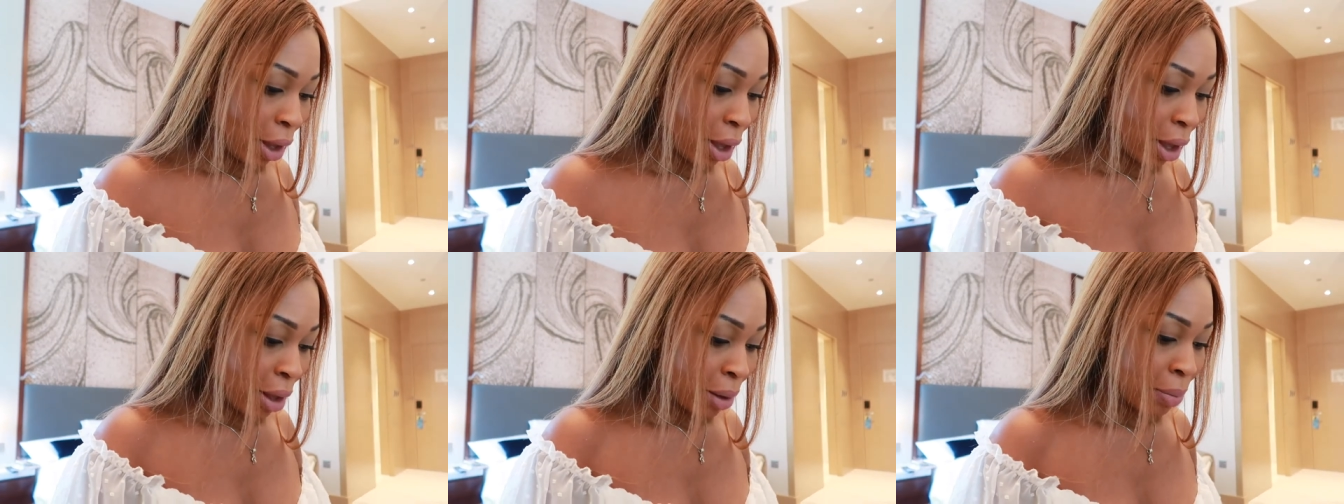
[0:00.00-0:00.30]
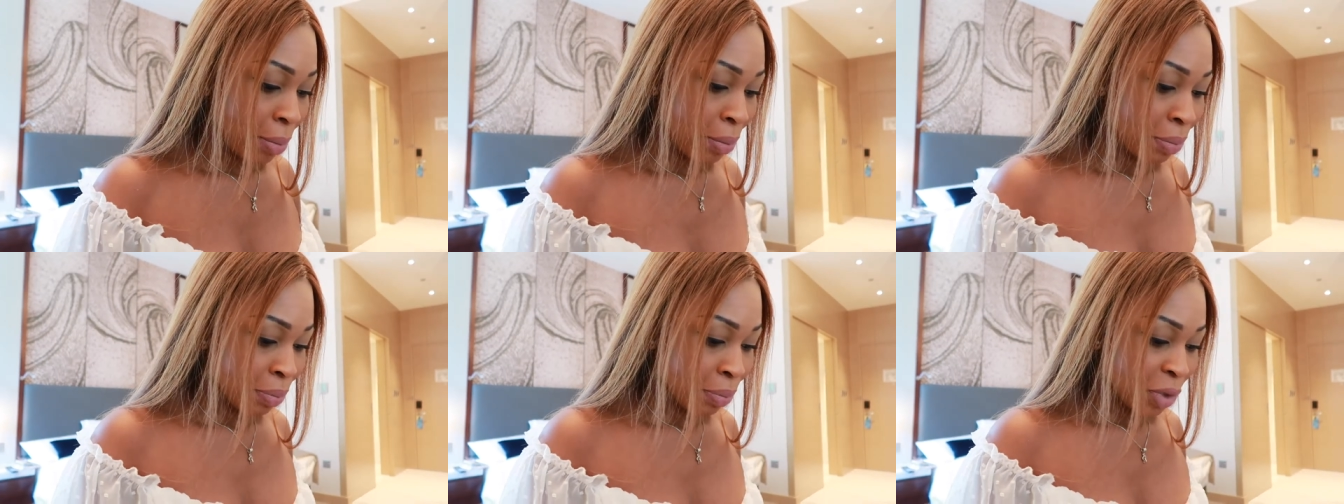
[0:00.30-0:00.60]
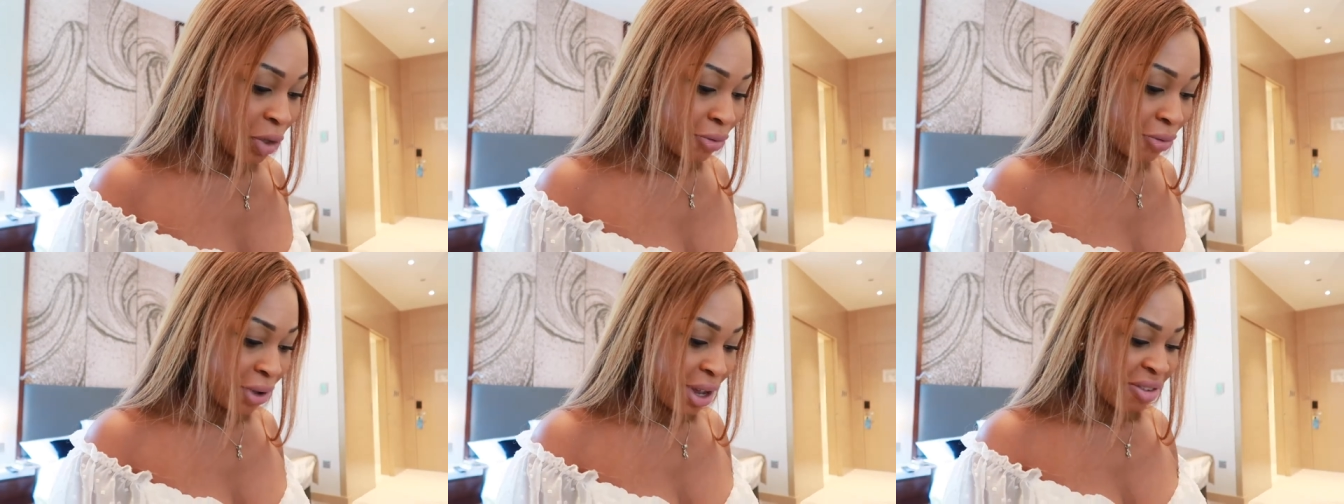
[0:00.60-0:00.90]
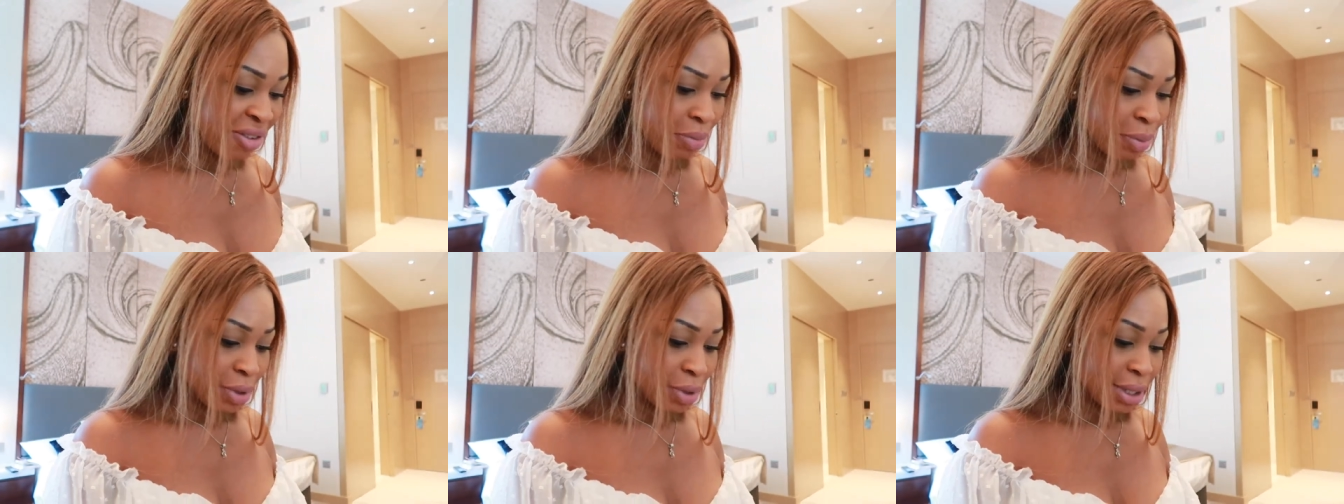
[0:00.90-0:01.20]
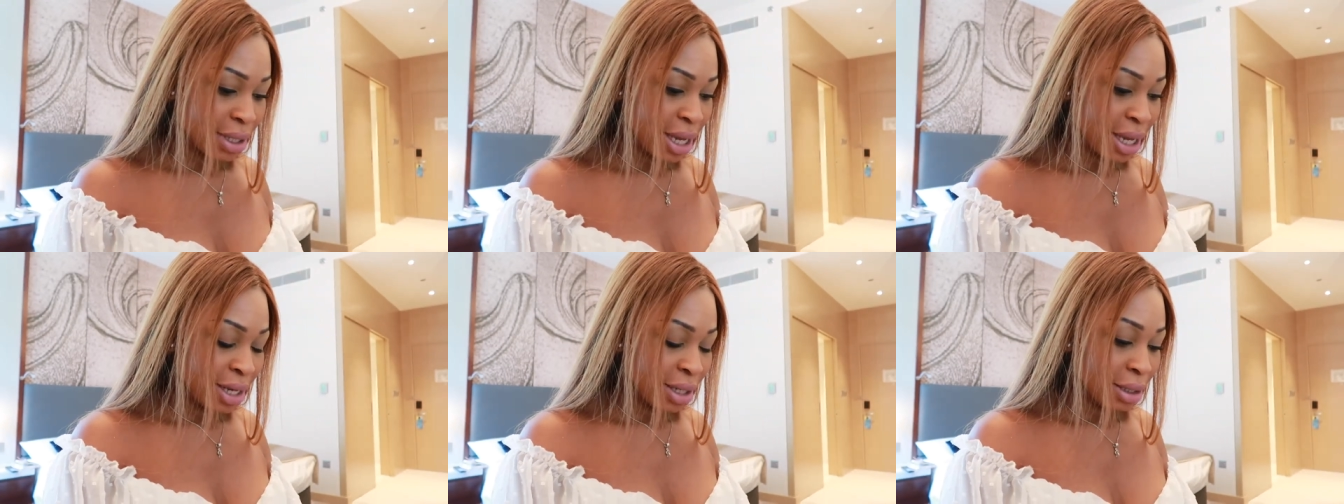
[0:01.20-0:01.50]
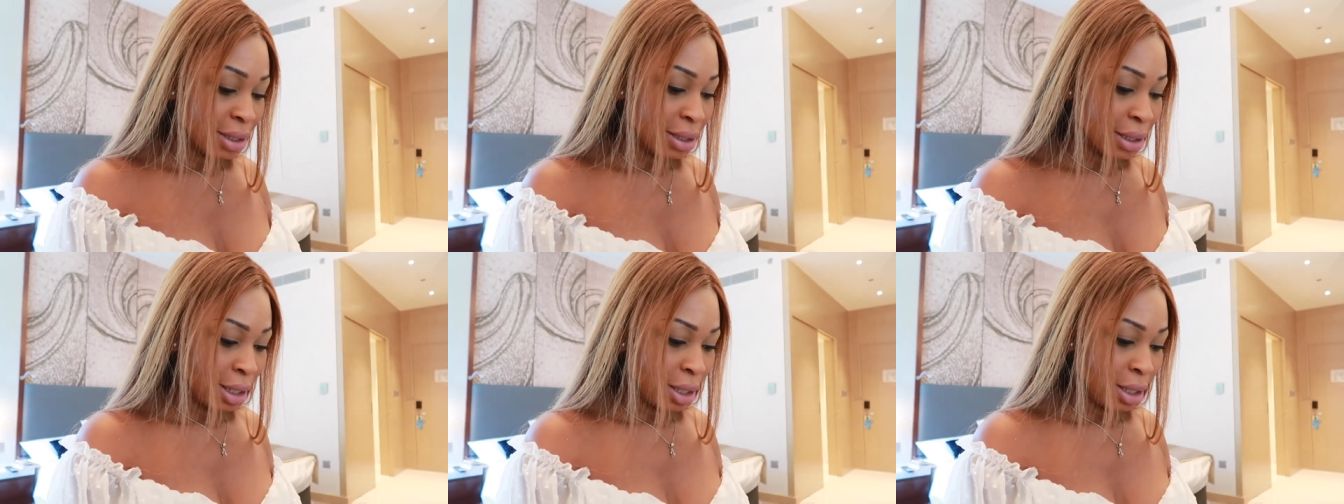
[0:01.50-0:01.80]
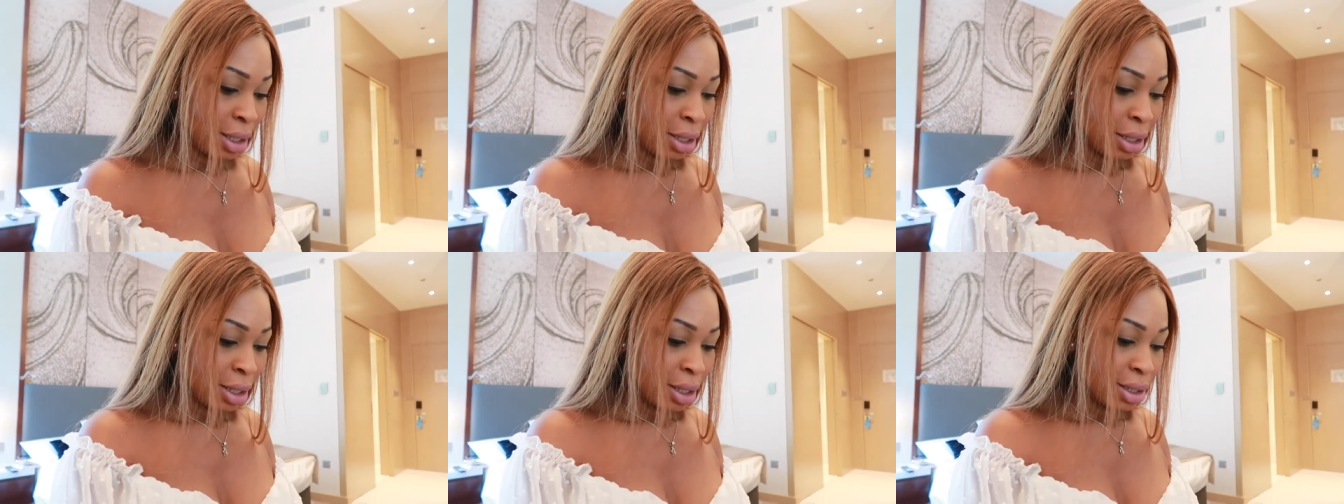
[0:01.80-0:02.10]
um, the 5%
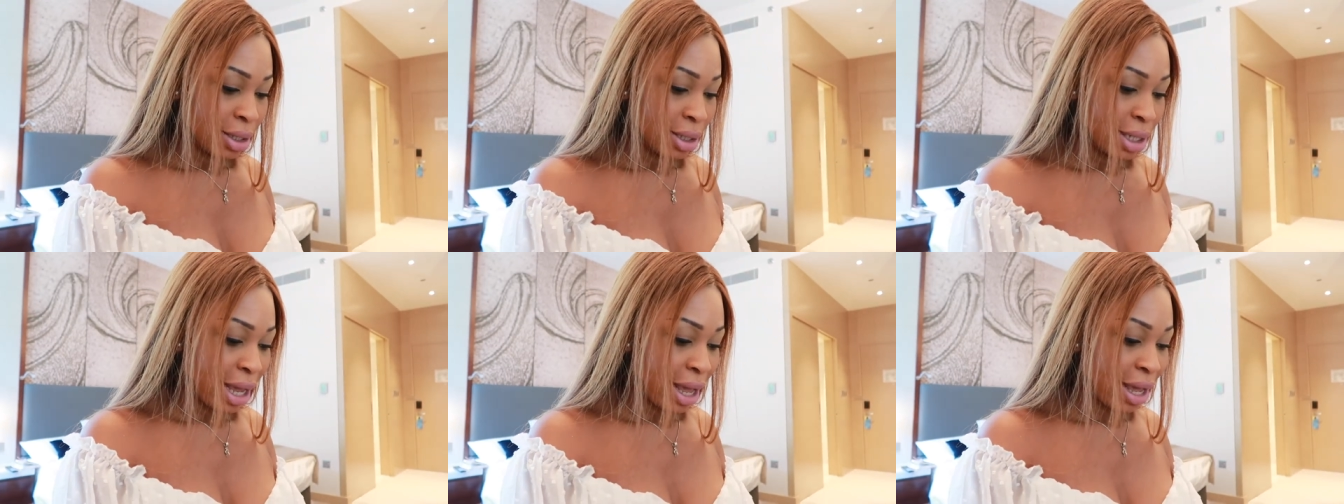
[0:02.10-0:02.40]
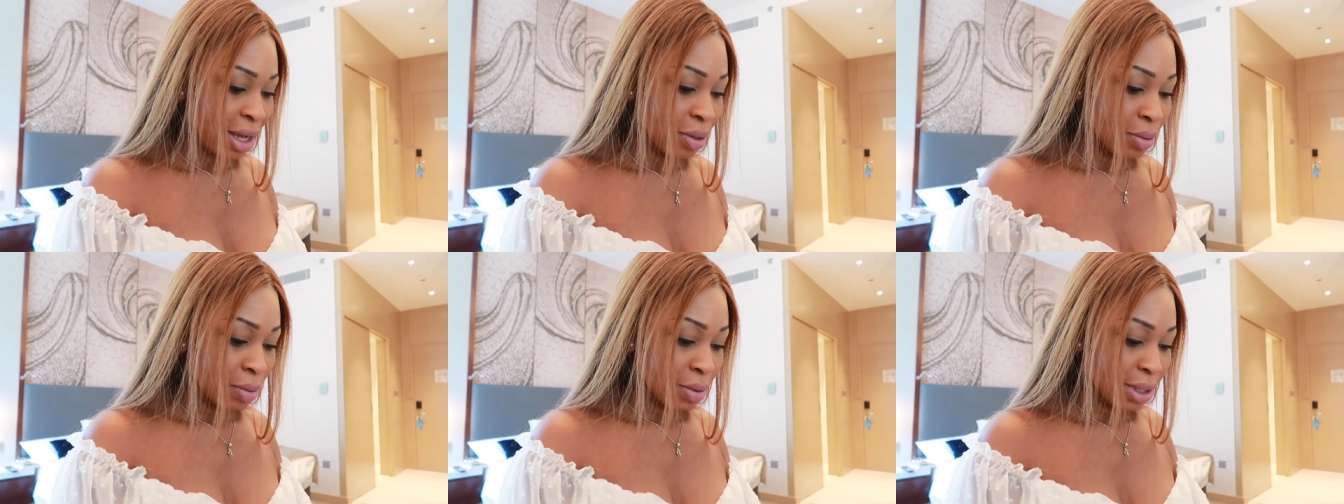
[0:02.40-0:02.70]
tax